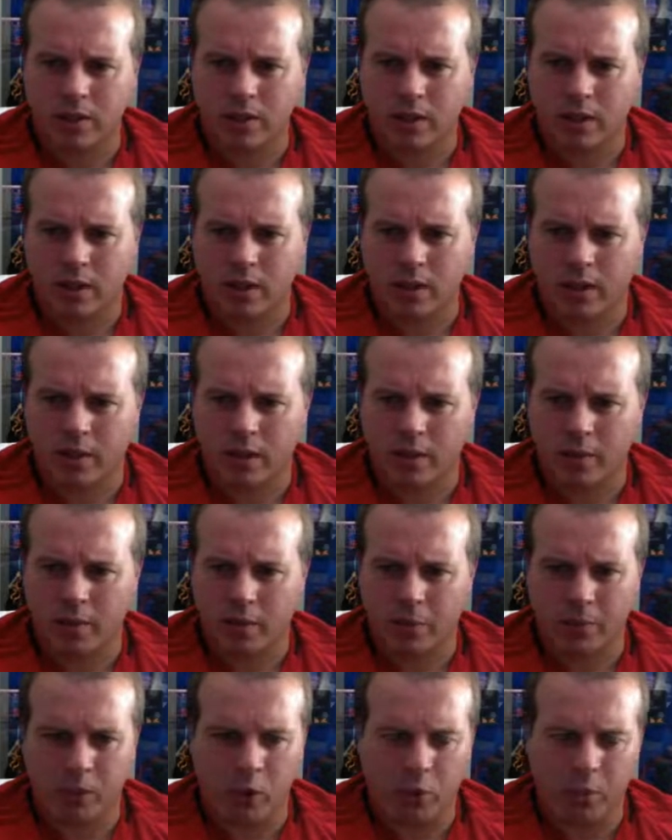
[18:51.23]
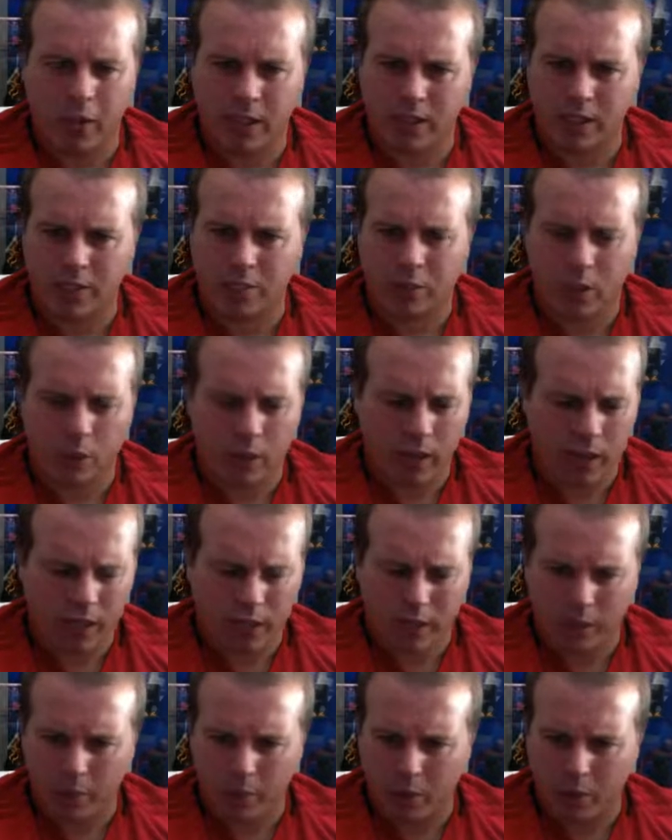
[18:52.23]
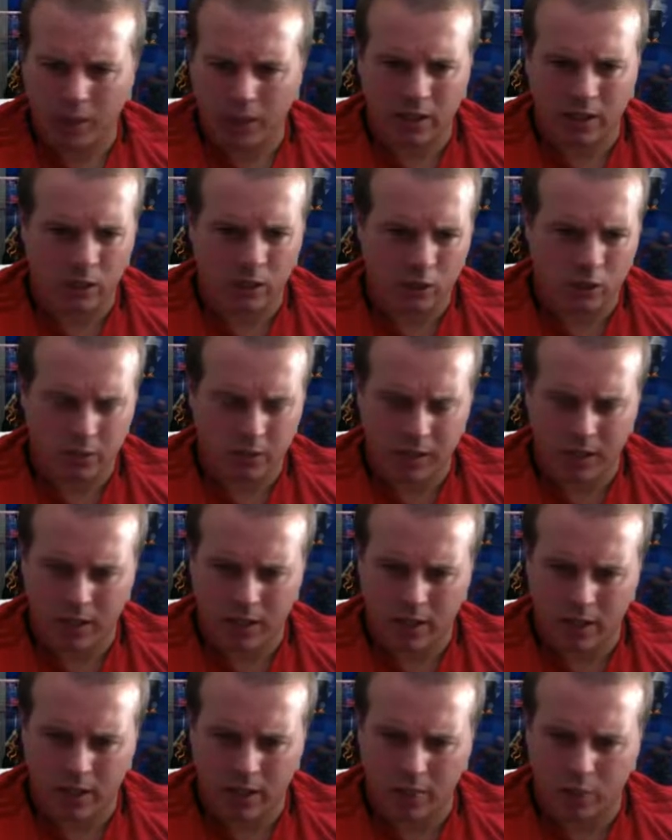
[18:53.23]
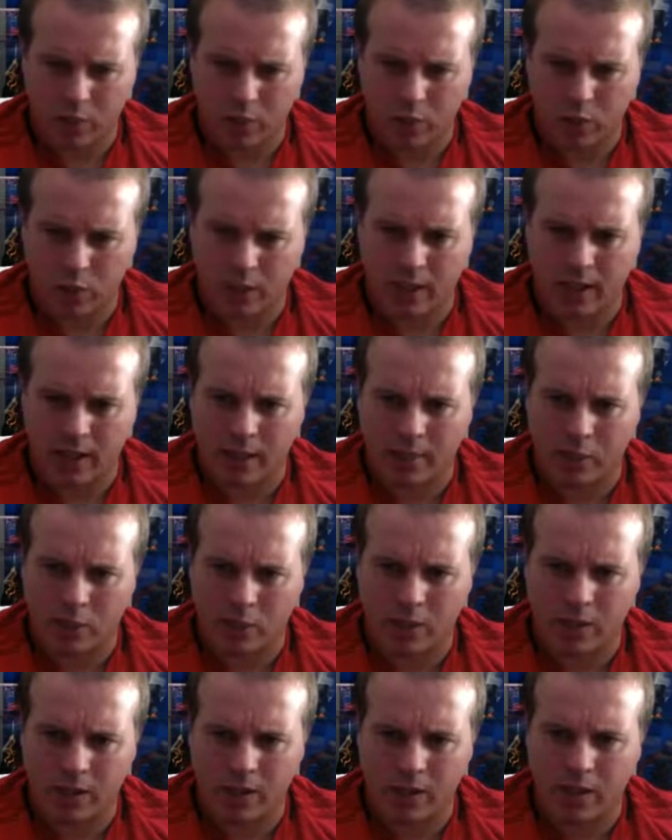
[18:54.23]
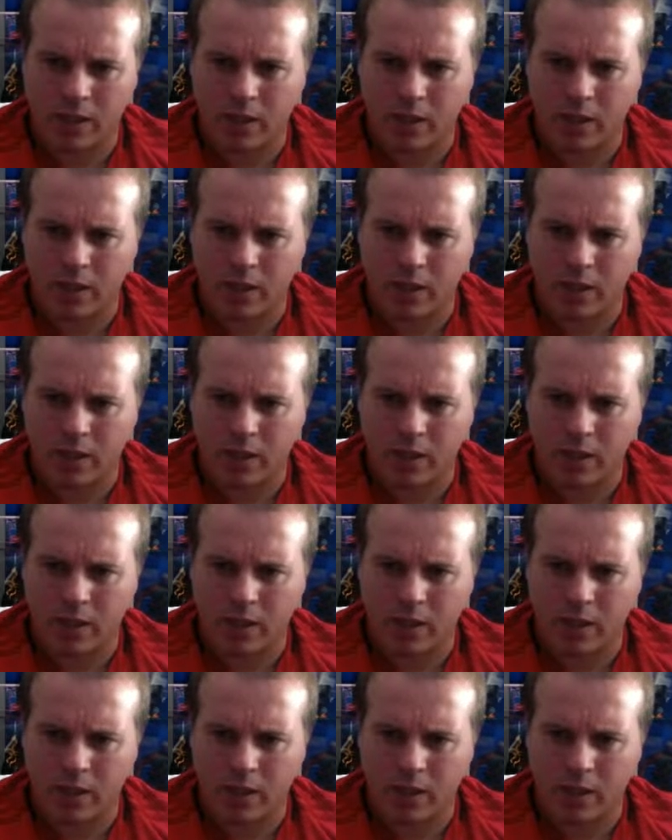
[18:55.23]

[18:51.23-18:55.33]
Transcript: They both passed the ball well. They both didn't lose possession that much within that moment.